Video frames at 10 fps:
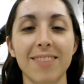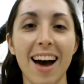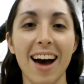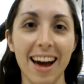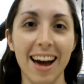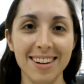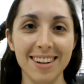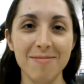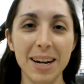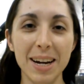Hi,
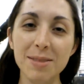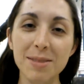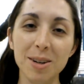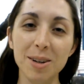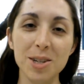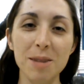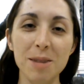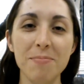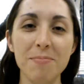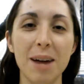my name's Nicole Sharp.
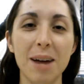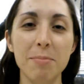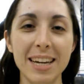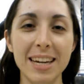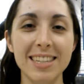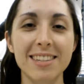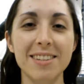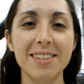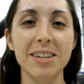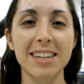I'm a PhD
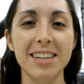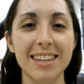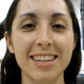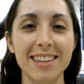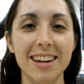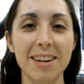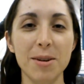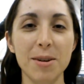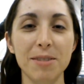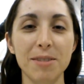student here at Texas A&M
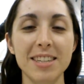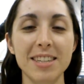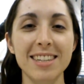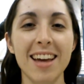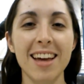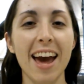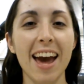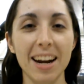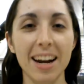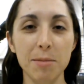University,
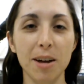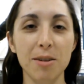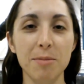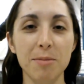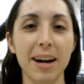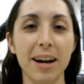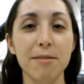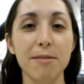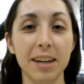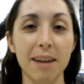and I'm the author behind
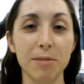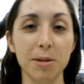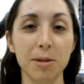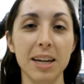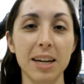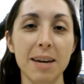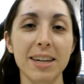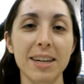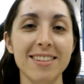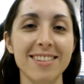Fuck Yeah Fluid
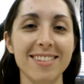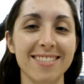Dynamics.